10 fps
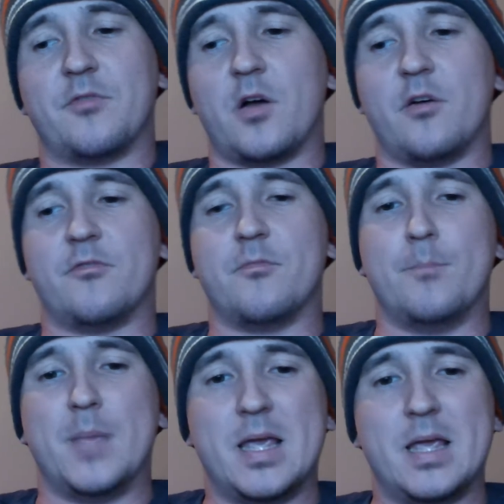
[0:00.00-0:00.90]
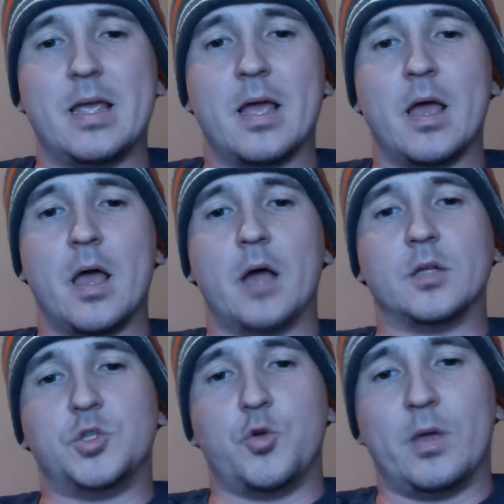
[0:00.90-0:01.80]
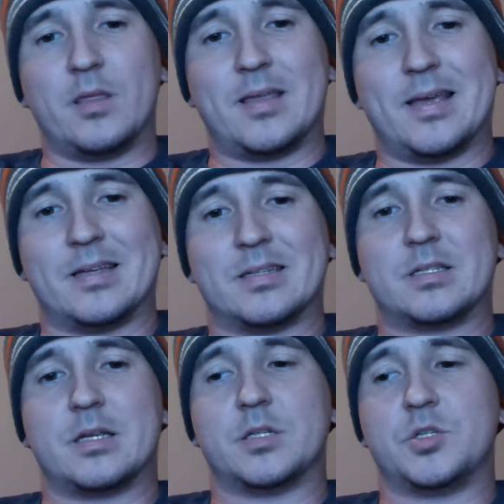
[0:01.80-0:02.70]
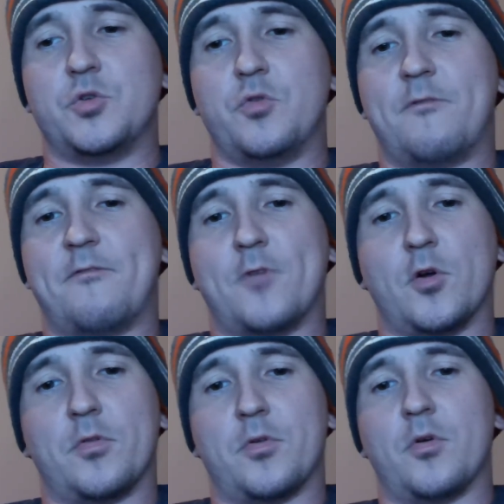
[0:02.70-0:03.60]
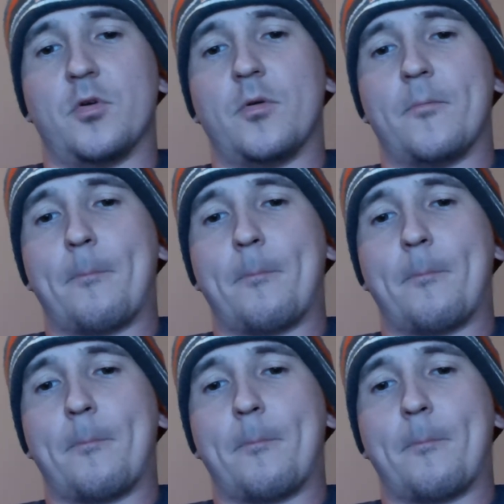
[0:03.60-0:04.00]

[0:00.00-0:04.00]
of me doing things to further